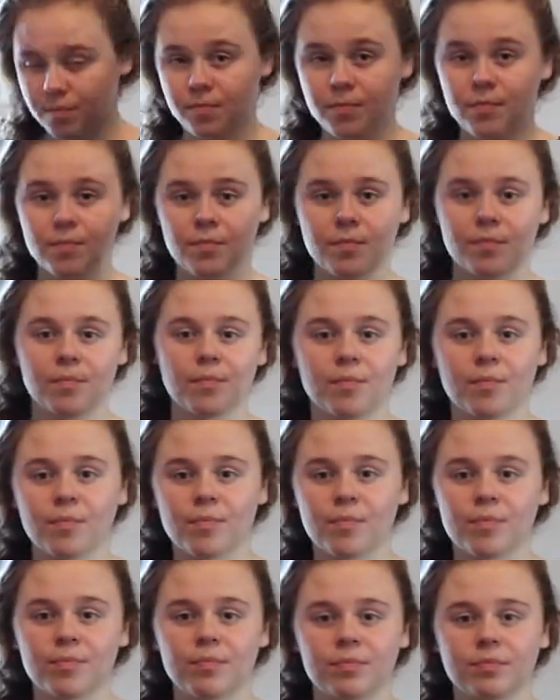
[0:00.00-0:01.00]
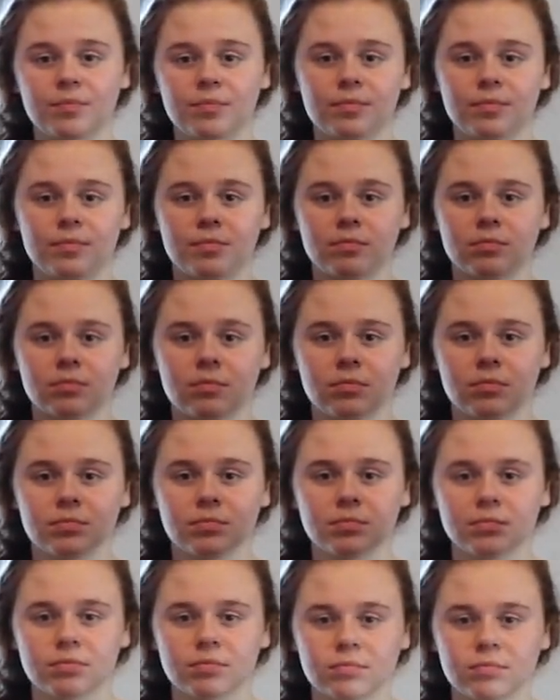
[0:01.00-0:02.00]

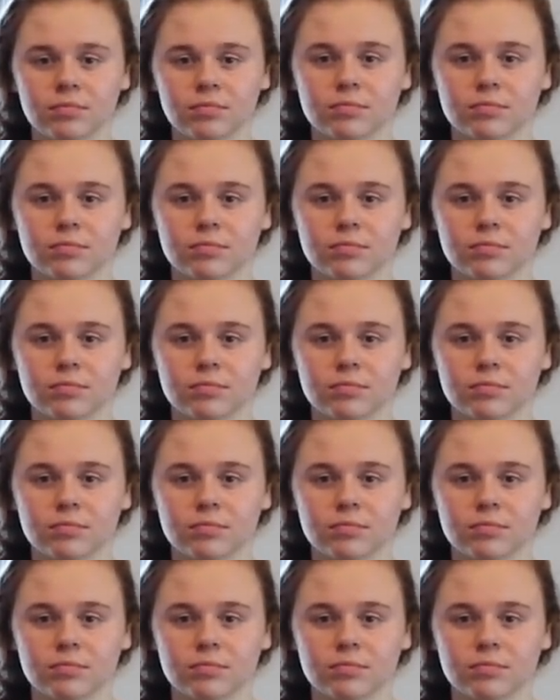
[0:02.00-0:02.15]
The person shown says nothing.